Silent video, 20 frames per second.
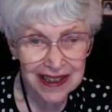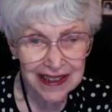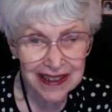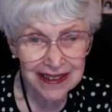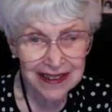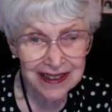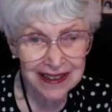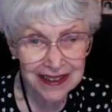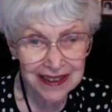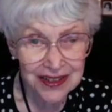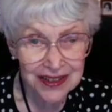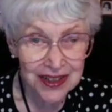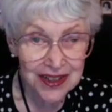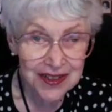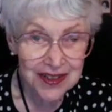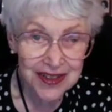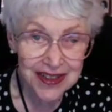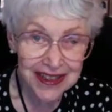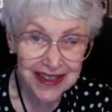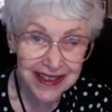not
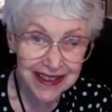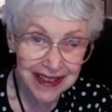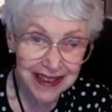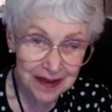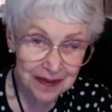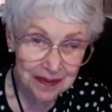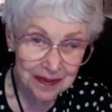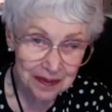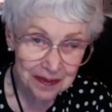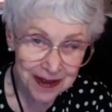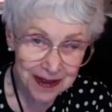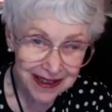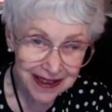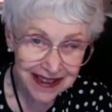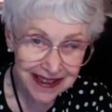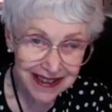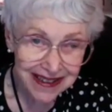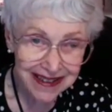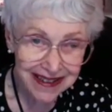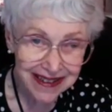just a
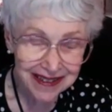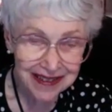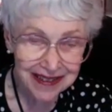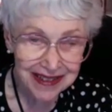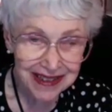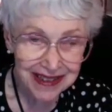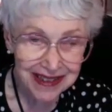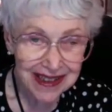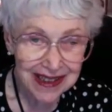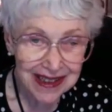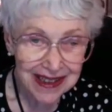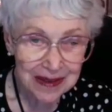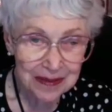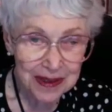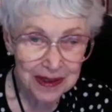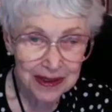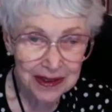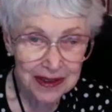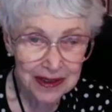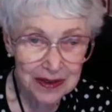campaign,
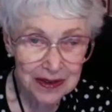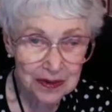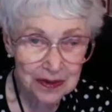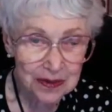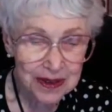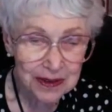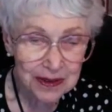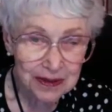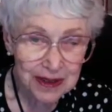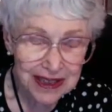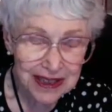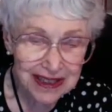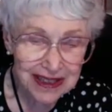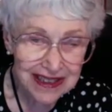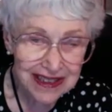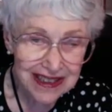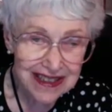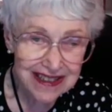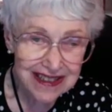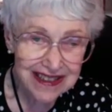because we
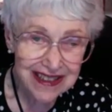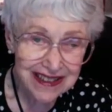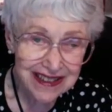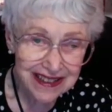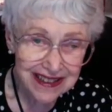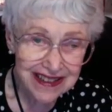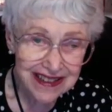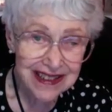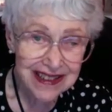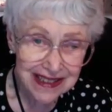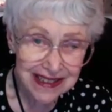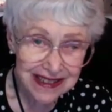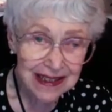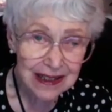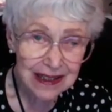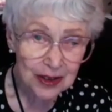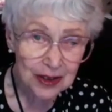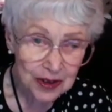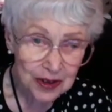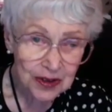realize that this is a
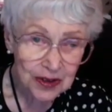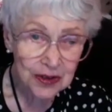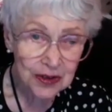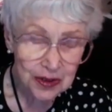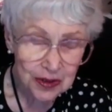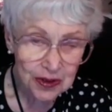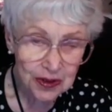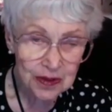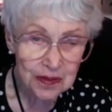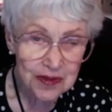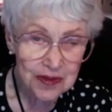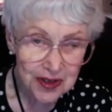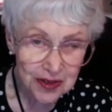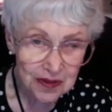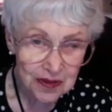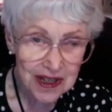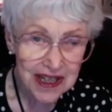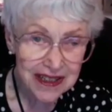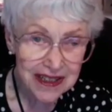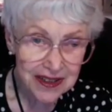long-term
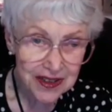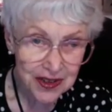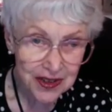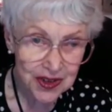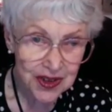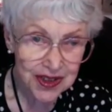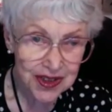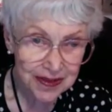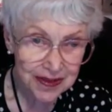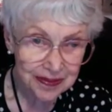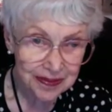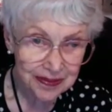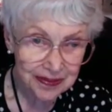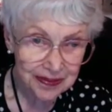strategy,